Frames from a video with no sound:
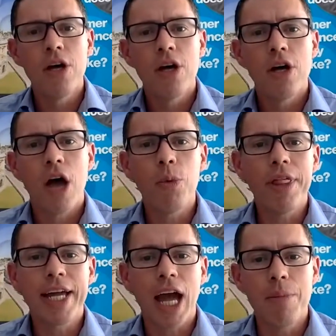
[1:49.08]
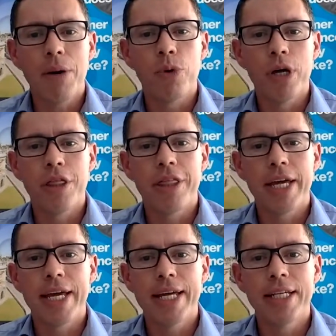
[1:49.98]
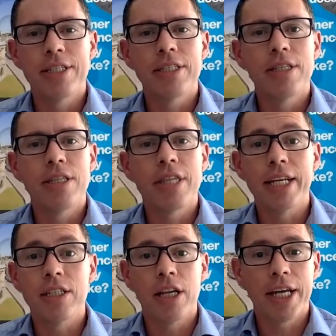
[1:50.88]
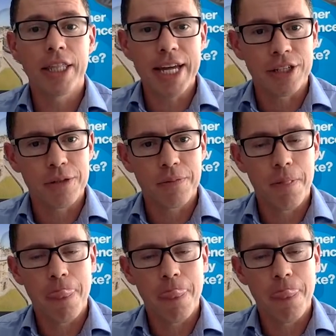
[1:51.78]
And what they came up with is things like this.